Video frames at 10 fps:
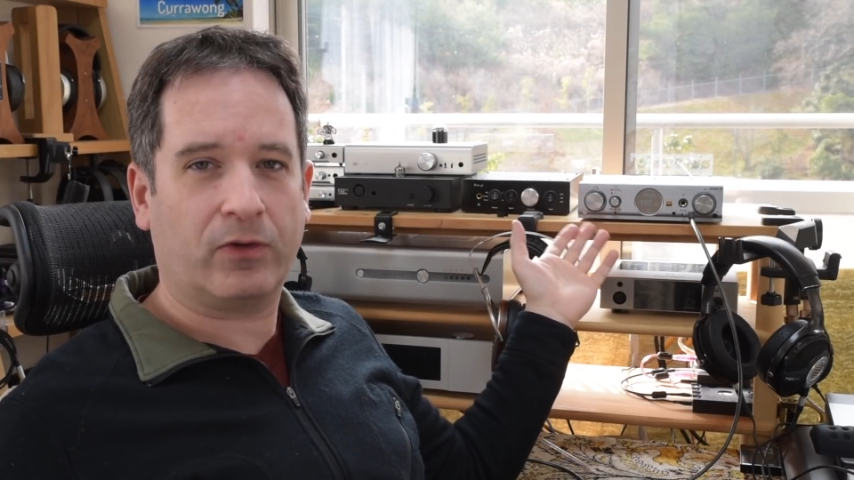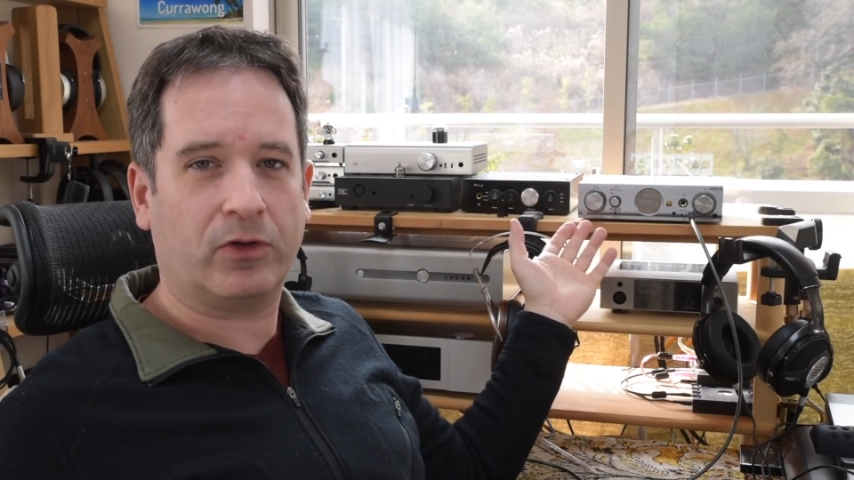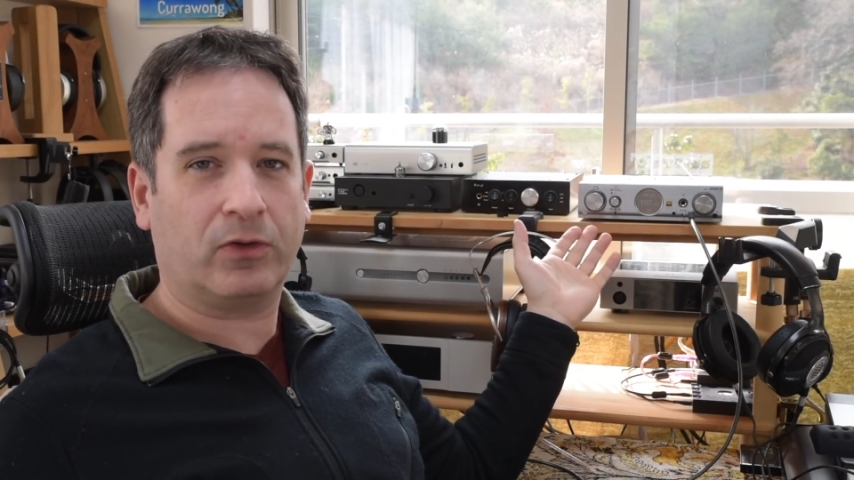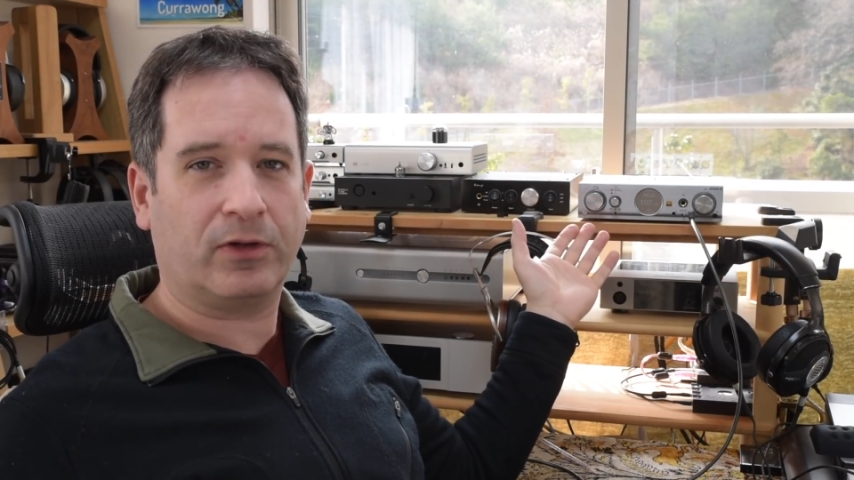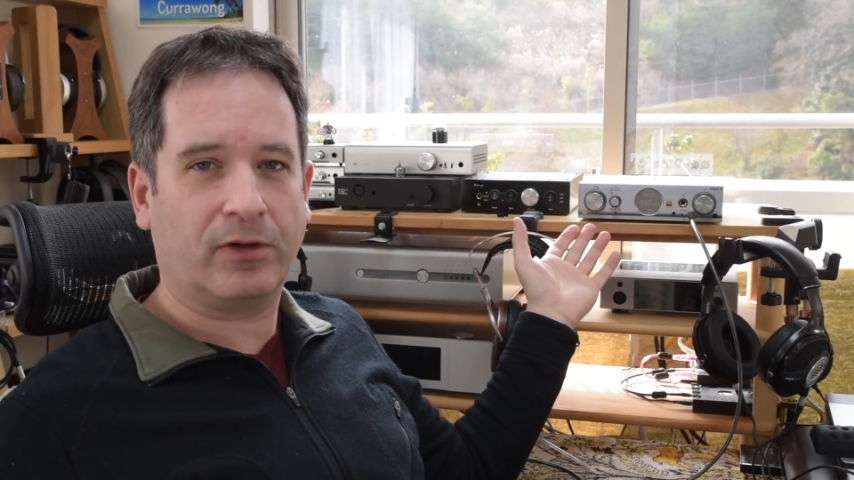
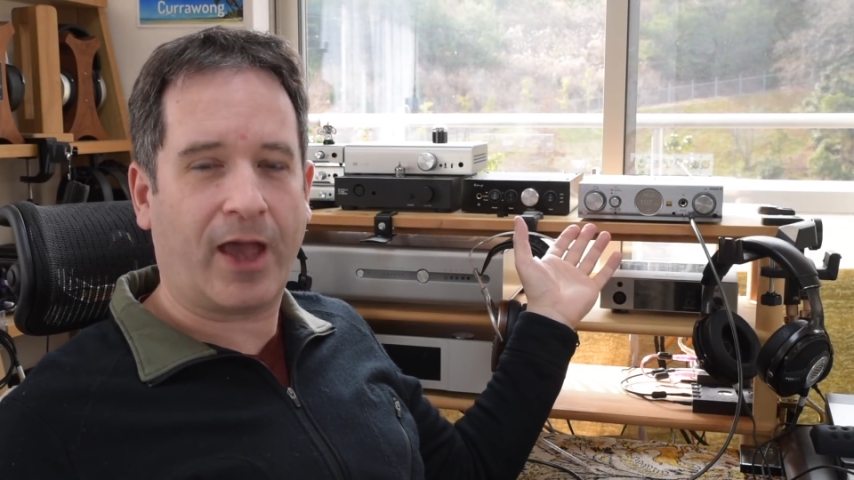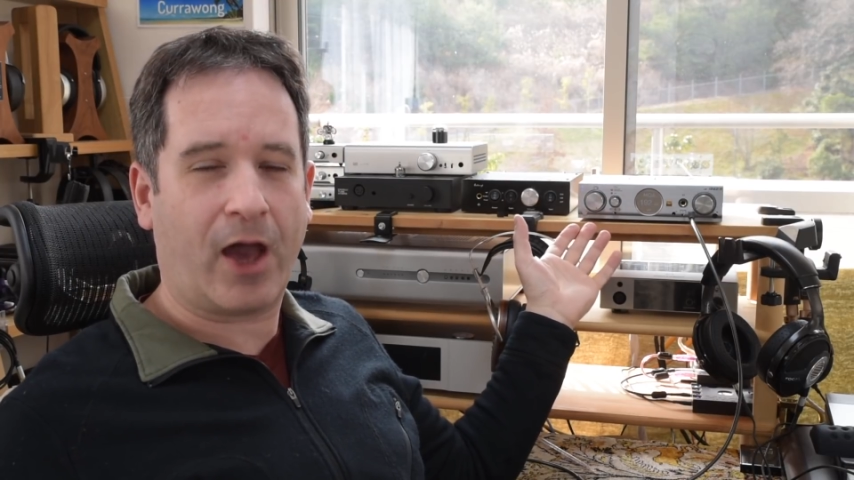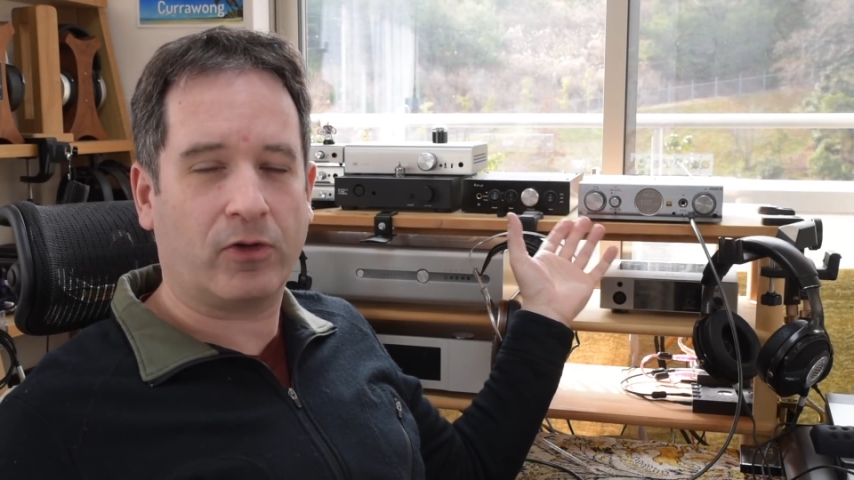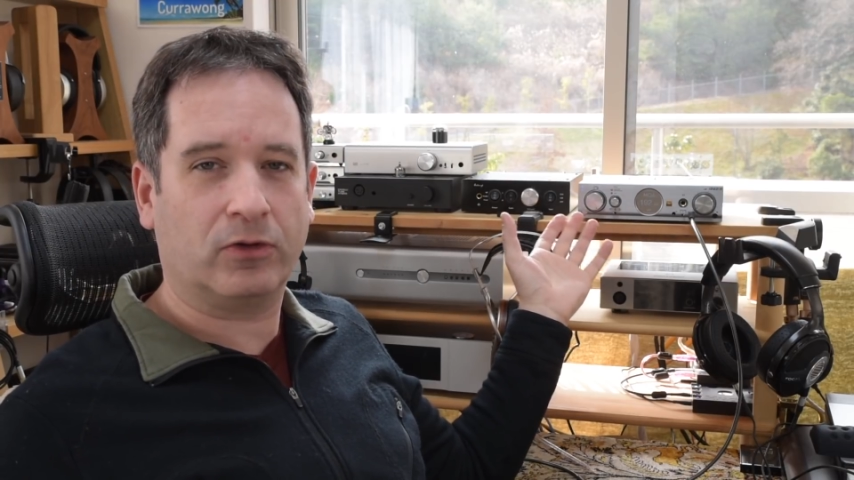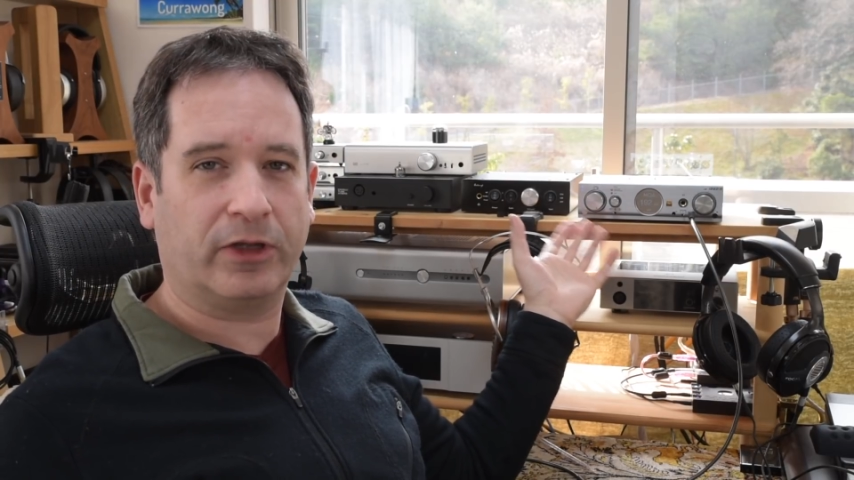you
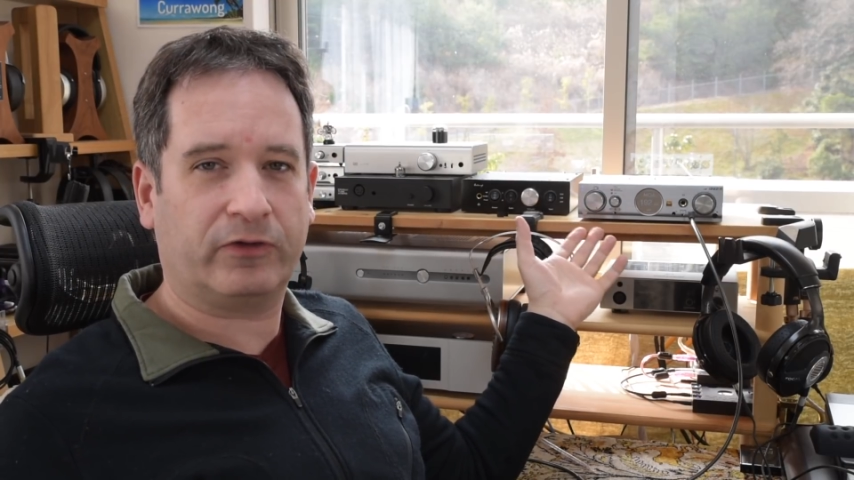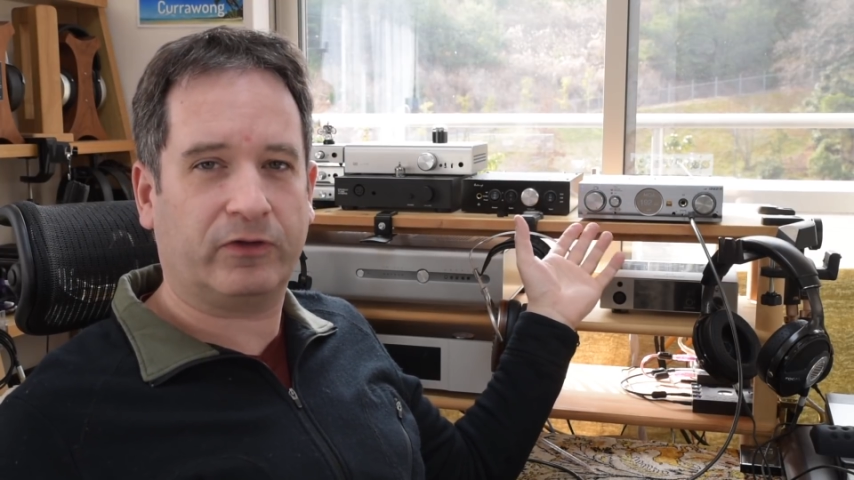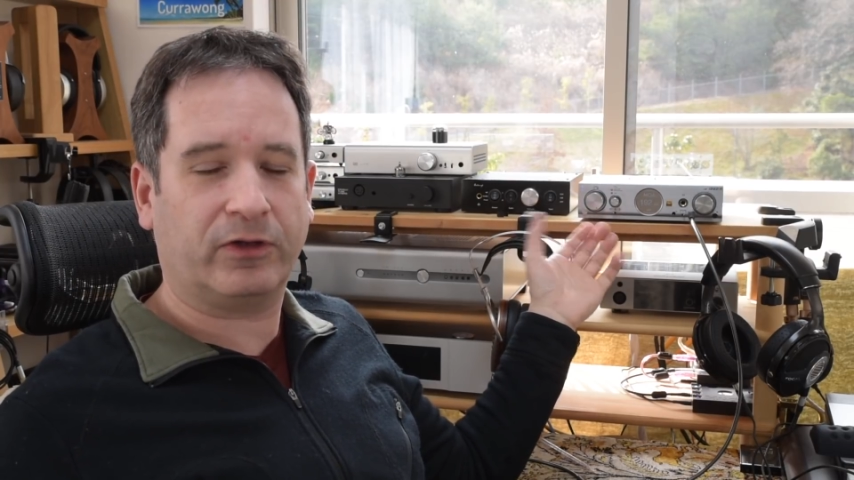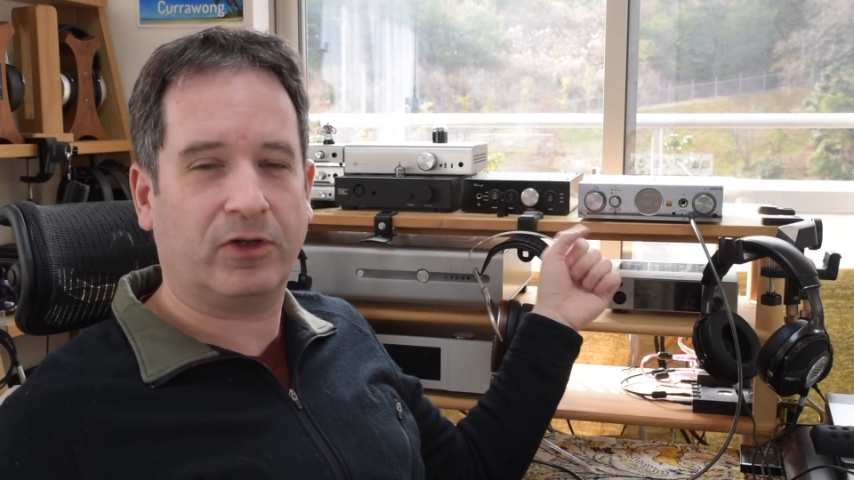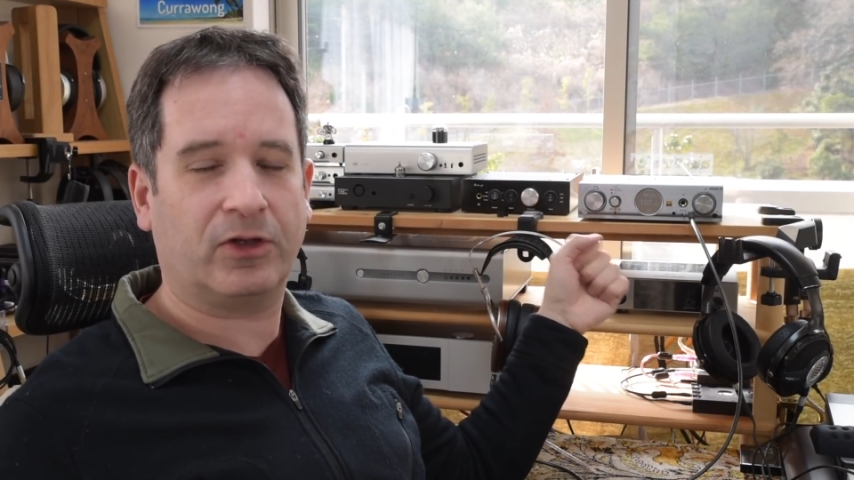how you listen.